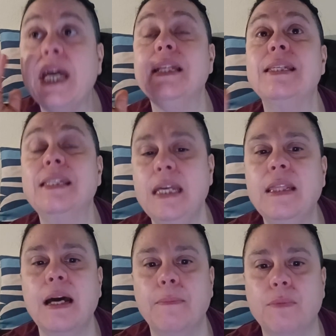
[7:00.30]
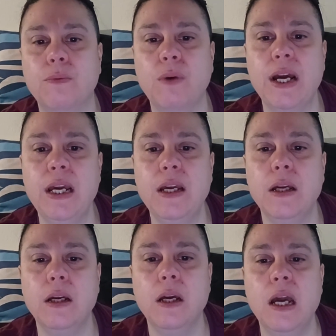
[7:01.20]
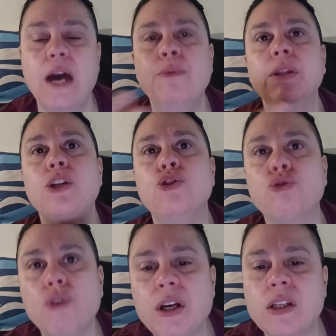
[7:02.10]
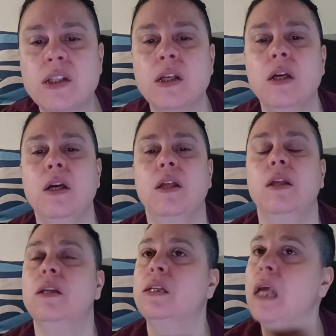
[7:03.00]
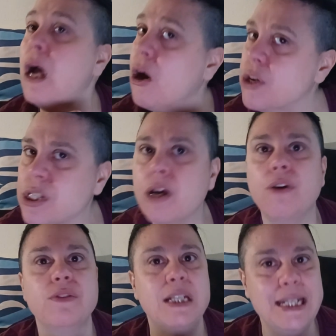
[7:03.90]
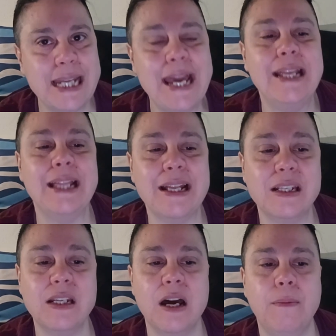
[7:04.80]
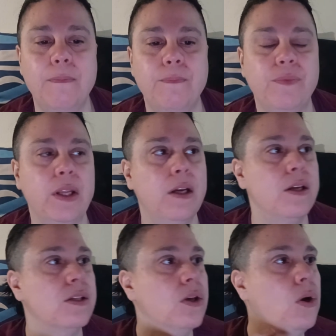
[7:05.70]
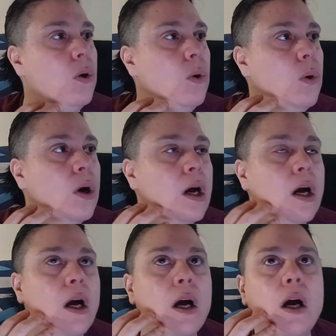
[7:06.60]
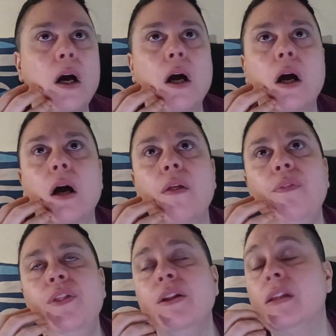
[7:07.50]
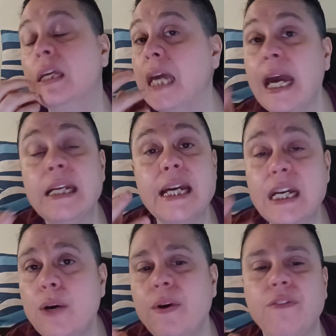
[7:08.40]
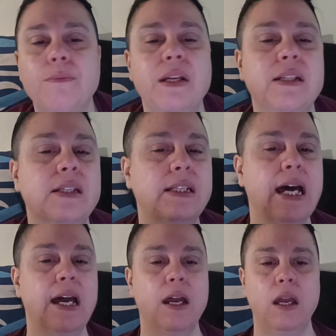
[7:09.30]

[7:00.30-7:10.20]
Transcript: and see them, right? And really trust ourselves to take that step. So the takeaway from this is that